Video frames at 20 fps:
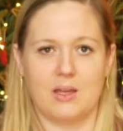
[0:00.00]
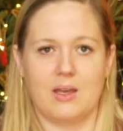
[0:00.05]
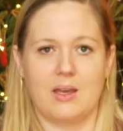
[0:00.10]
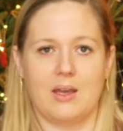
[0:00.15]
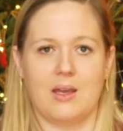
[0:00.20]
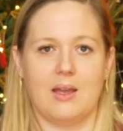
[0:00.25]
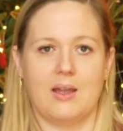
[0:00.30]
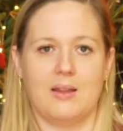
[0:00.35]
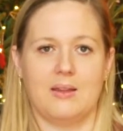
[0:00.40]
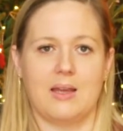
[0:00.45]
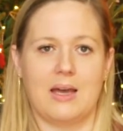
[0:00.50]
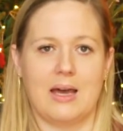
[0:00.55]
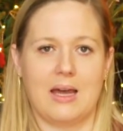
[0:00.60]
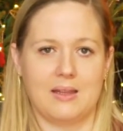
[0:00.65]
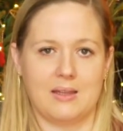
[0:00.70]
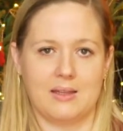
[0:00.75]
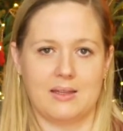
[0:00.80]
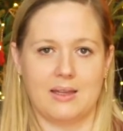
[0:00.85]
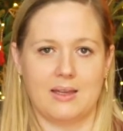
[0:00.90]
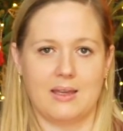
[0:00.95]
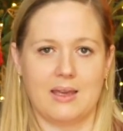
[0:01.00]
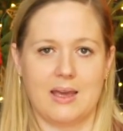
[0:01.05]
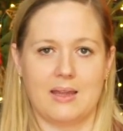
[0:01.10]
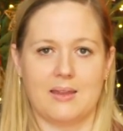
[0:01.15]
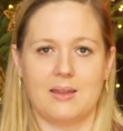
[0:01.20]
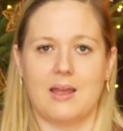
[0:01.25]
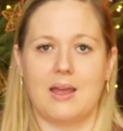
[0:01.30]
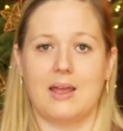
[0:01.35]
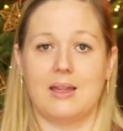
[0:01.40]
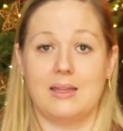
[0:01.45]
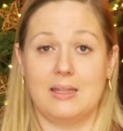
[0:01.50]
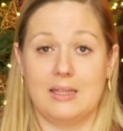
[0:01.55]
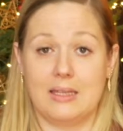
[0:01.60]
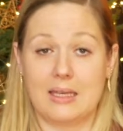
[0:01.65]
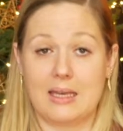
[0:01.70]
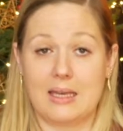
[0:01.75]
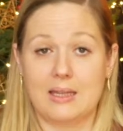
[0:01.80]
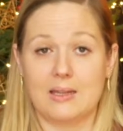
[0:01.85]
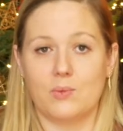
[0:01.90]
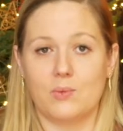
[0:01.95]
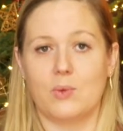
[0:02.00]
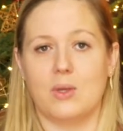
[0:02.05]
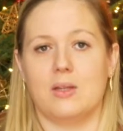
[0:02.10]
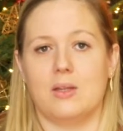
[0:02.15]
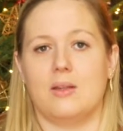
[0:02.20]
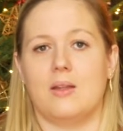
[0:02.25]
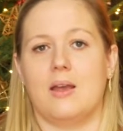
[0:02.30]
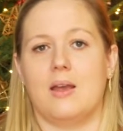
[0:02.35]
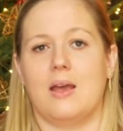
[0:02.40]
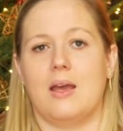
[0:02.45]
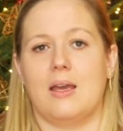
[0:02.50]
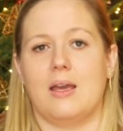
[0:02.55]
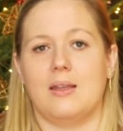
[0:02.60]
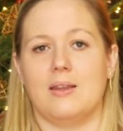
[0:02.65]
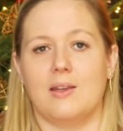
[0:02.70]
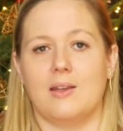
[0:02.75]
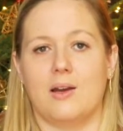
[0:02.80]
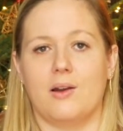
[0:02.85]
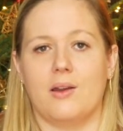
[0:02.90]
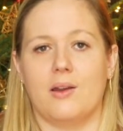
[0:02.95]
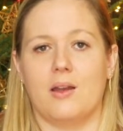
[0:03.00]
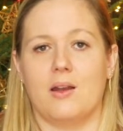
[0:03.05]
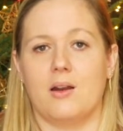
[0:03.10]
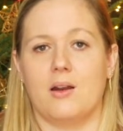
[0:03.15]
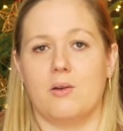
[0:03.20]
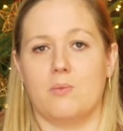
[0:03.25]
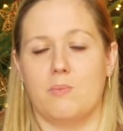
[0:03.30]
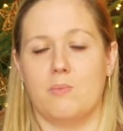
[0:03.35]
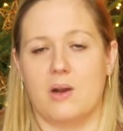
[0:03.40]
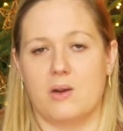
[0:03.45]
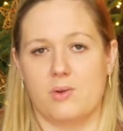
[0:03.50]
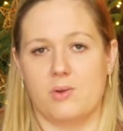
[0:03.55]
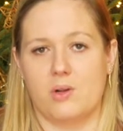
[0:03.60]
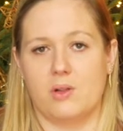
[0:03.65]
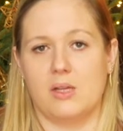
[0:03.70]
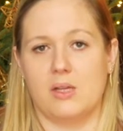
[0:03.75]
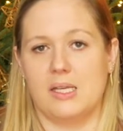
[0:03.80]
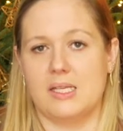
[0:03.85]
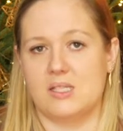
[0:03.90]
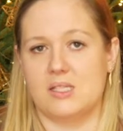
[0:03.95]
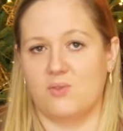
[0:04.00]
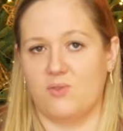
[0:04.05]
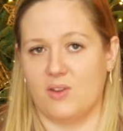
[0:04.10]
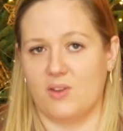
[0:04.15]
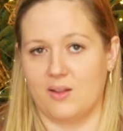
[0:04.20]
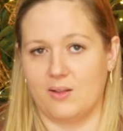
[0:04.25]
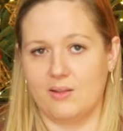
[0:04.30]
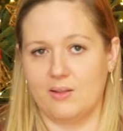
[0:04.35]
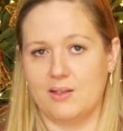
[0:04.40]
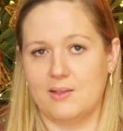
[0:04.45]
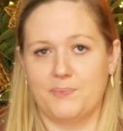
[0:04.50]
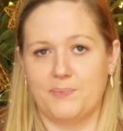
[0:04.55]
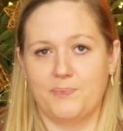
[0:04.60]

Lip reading: and add it again at the end when the entire barrel is filled.